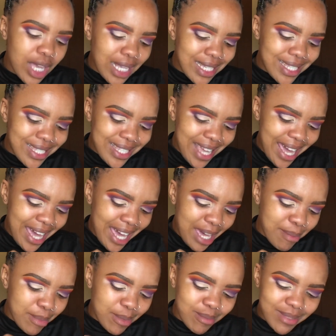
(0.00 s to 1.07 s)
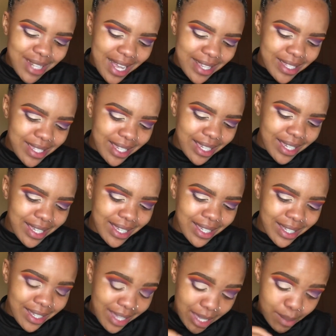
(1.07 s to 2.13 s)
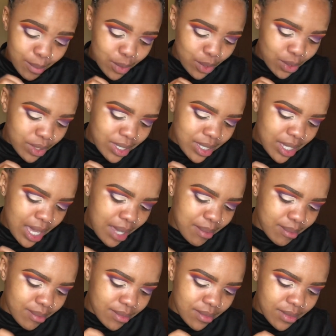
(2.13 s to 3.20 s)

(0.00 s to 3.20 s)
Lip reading: Same mntase, ebo, same.